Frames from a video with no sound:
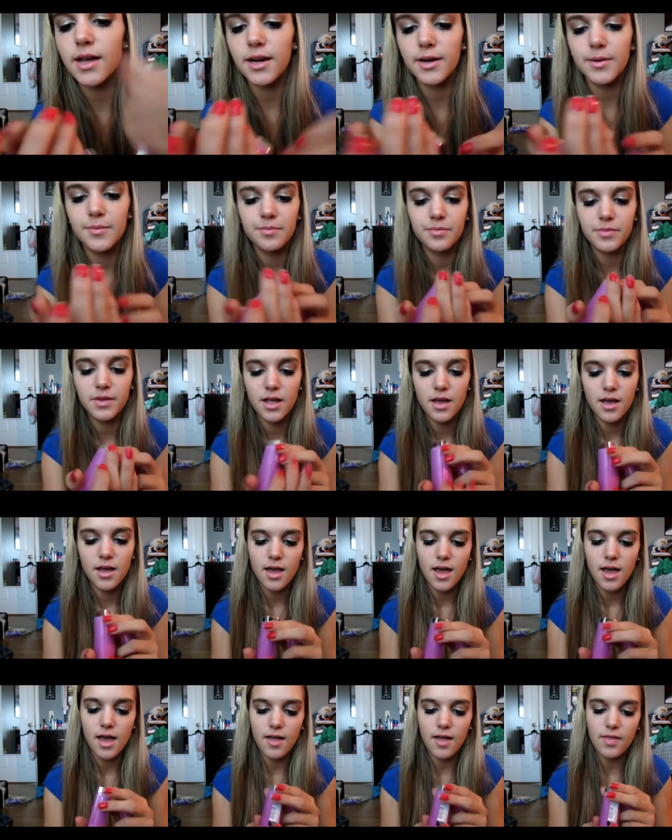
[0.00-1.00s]
there.
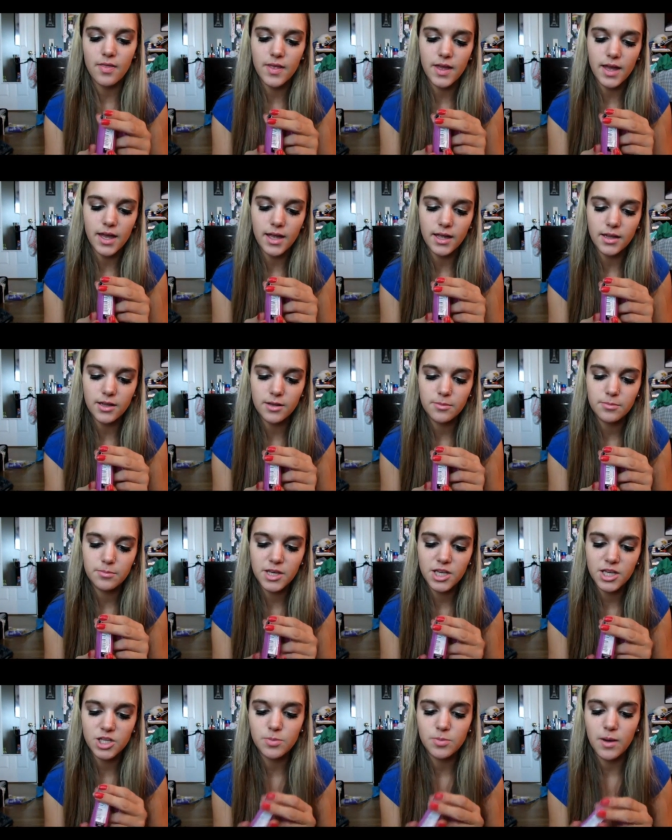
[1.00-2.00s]
And then
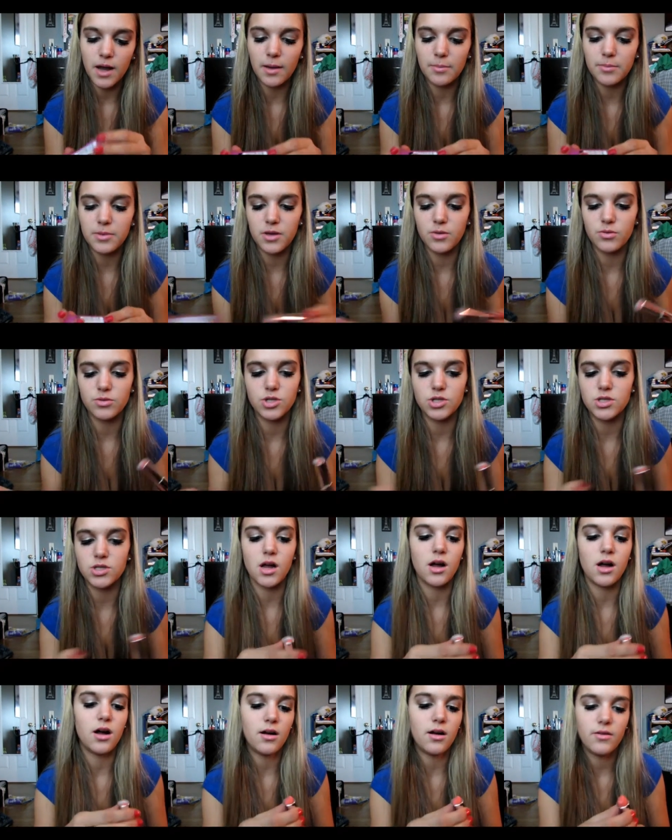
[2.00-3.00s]
Peach Poppy, which is
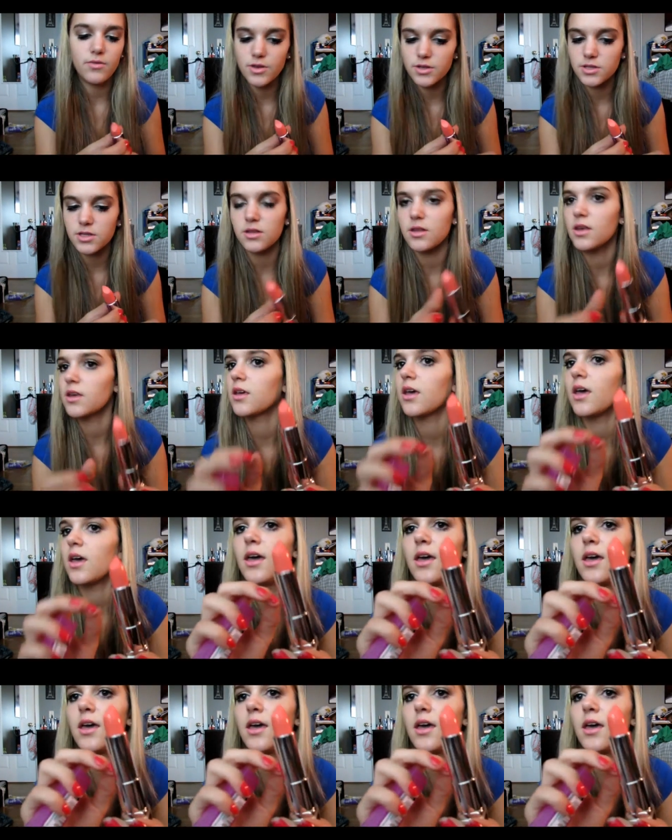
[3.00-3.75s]
obviously like